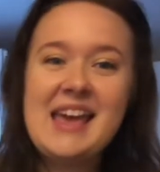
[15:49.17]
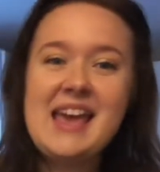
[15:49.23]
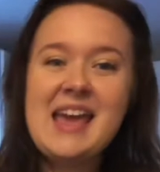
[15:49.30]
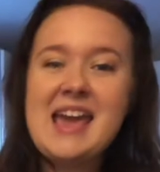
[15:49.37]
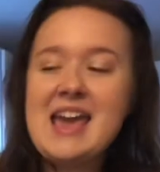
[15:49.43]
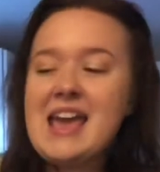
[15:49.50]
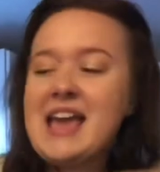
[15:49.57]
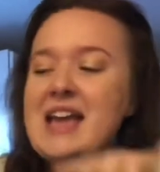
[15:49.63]

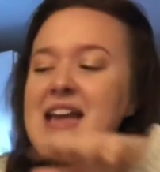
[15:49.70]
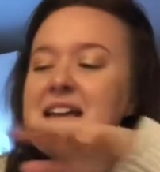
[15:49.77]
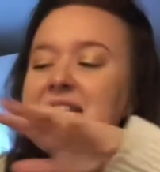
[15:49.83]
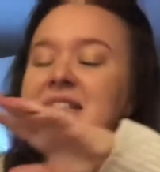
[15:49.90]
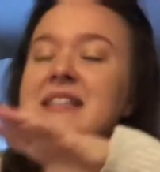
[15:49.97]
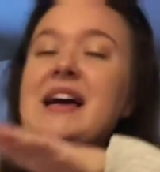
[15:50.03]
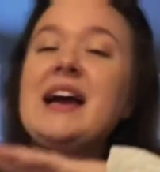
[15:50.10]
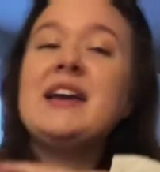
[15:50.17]

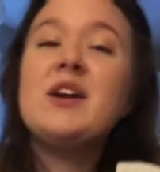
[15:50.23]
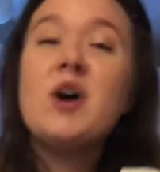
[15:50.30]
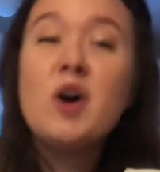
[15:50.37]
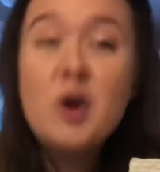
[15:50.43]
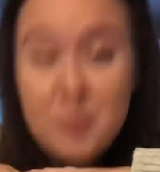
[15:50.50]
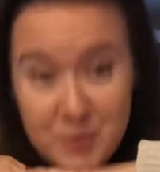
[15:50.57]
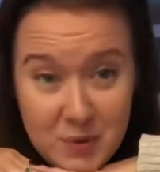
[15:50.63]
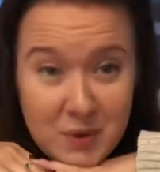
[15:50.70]
And I
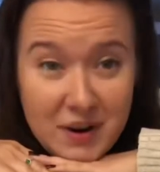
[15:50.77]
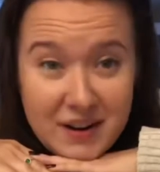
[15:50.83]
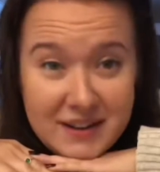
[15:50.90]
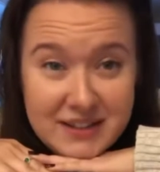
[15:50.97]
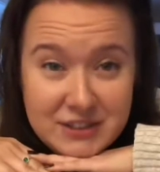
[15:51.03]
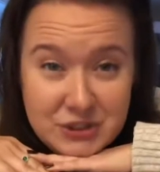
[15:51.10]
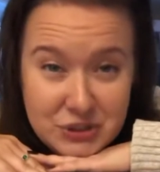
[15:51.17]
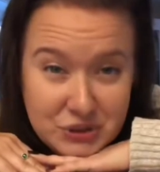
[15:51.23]
hope you are
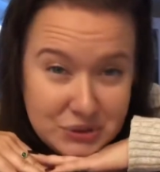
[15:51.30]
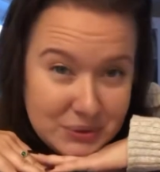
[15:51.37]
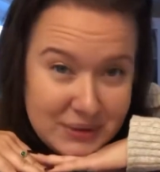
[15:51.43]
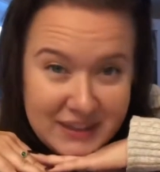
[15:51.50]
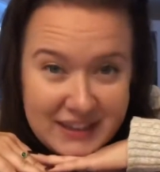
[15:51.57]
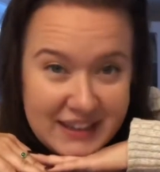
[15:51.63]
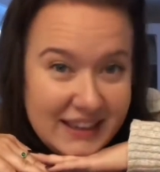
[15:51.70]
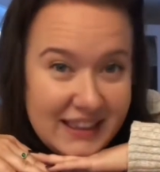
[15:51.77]

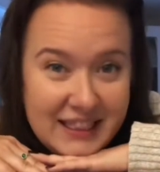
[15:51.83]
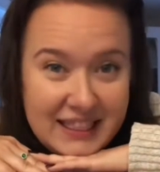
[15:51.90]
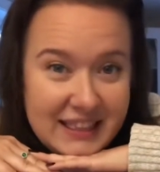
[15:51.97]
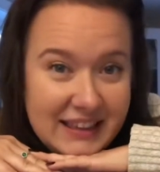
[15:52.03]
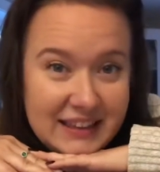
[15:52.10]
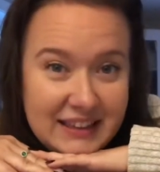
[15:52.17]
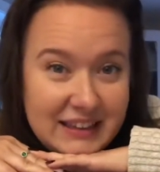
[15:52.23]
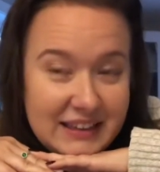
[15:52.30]
enjoying
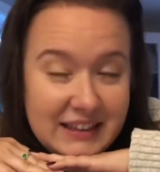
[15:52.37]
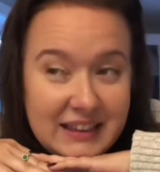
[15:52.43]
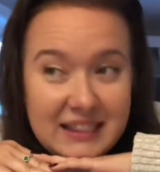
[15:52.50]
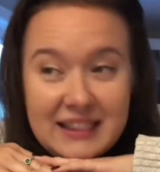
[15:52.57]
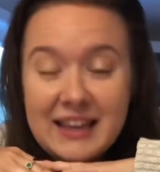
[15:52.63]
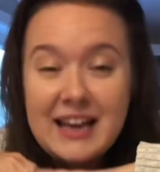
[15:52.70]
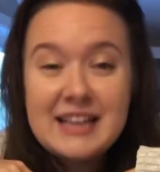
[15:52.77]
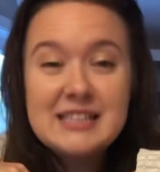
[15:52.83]
the
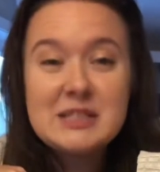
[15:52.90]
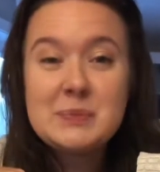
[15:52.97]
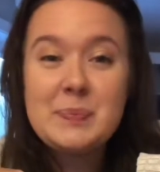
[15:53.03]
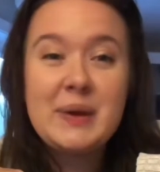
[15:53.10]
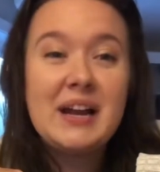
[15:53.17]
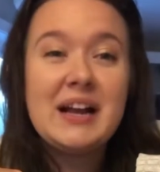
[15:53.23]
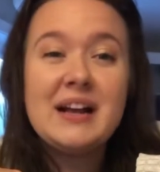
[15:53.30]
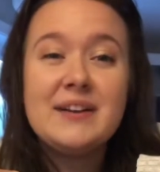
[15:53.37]
last
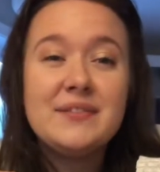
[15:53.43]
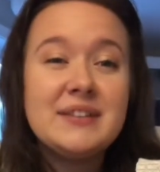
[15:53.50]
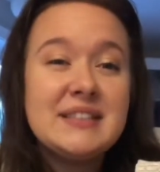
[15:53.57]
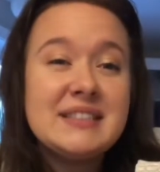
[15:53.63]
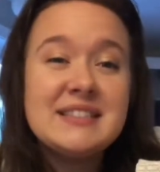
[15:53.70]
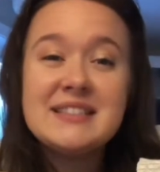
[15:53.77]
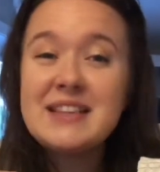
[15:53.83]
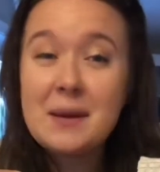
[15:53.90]
bit of
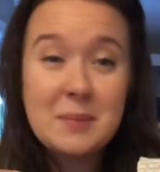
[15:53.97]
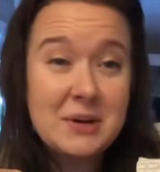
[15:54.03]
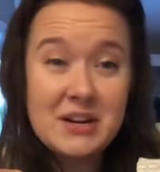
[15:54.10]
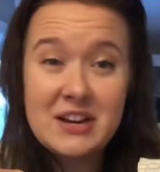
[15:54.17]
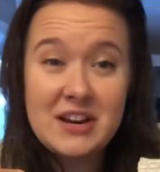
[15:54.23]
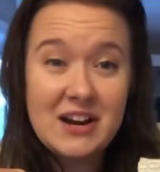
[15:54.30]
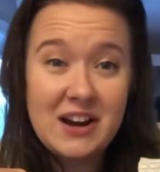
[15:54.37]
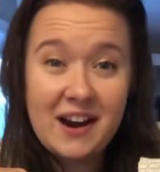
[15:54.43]
summer
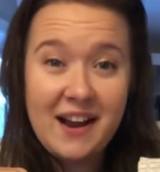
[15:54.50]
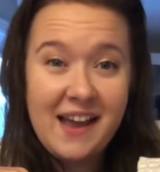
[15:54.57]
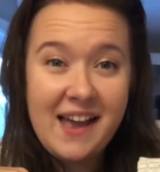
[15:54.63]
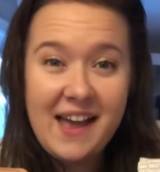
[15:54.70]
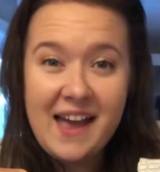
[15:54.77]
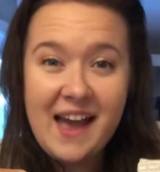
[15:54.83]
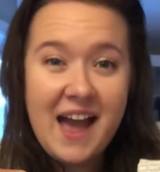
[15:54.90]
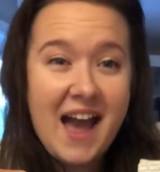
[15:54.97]
here,
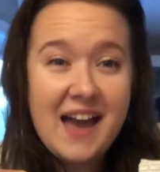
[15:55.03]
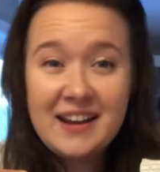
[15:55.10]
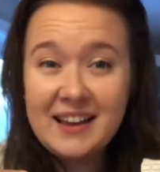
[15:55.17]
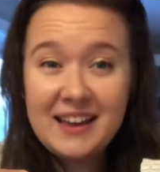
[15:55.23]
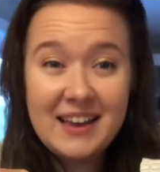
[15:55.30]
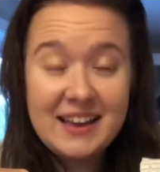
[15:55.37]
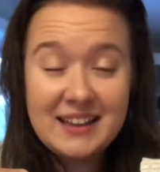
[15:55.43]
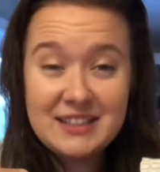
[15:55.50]

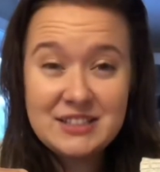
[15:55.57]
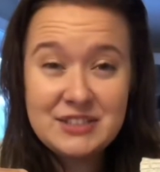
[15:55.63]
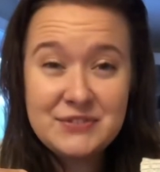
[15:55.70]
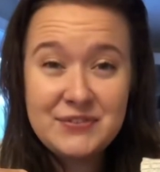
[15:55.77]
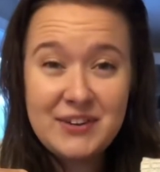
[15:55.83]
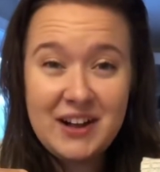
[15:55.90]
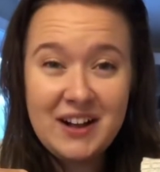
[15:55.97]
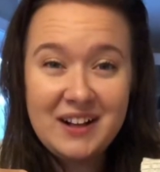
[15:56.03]
heading into
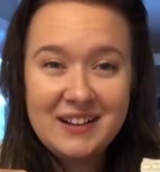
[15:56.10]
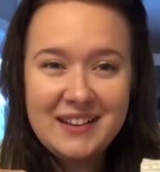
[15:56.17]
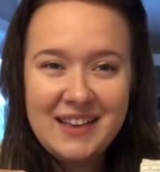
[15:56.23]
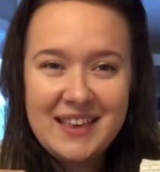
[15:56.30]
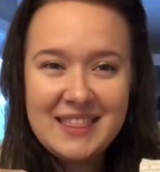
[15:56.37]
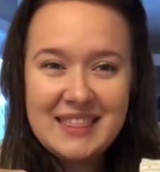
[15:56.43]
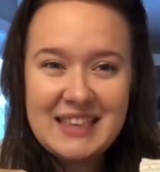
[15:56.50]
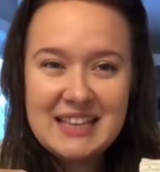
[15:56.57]
fall.
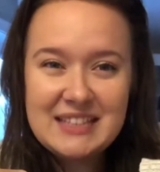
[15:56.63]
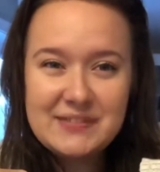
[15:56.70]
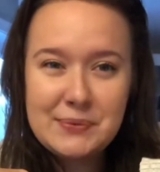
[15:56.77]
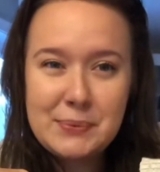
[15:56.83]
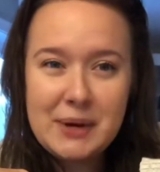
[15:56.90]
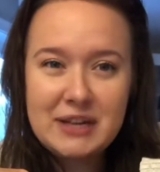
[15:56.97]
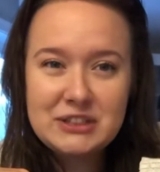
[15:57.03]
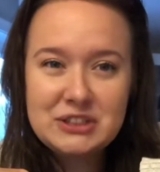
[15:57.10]
Thanks for
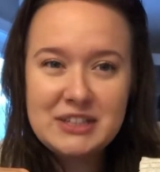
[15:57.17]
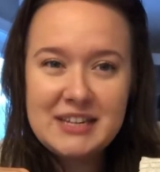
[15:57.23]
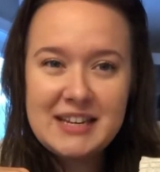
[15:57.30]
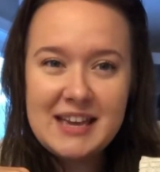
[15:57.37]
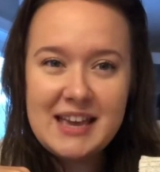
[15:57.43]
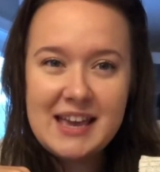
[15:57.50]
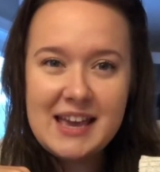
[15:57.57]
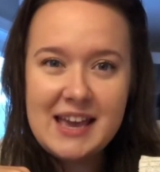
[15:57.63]

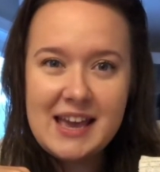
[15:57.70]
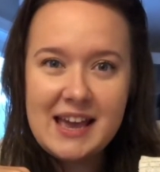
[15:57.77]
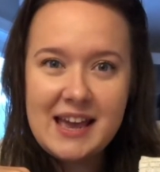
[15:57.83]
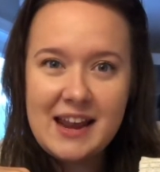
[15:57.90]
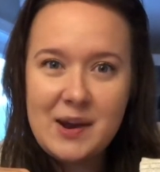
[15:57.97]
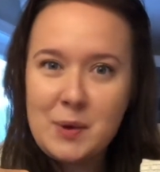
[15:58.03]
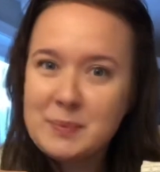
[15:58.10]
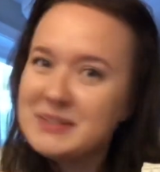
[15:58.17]
watching, and I
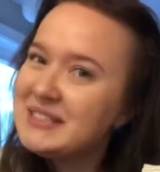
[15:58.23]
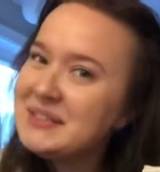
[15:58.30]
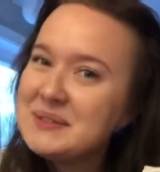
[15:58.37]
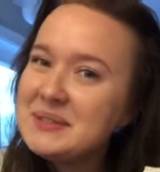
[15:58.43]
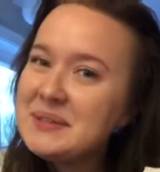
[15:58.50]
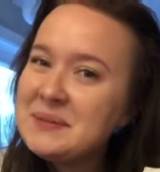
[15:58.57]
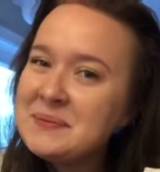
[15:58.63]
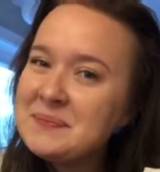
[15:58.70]
hope to see you soon.